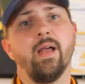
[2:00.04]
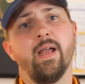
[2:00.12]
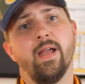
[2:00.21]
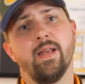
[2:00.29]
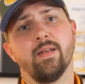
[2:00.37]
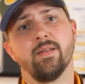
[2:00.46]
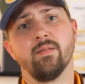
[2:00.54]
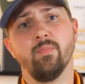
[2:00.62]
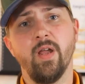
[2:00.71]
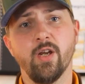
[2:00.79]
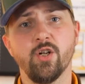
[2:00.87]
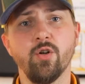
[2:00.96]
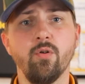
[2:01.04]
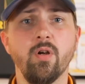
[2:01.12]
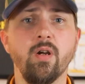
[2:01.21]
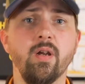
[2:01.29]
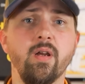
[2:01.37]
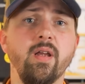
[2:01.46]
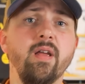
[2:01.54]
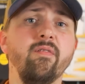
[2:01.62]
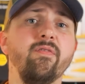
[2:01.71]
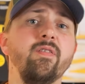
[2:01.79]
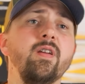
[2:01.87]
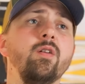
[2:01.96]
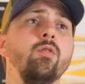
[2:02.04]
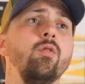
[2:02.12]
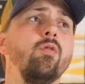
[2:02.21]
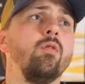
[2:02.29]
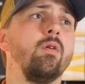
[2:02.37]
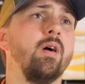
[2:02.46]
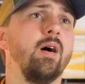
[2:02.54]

and make sure if you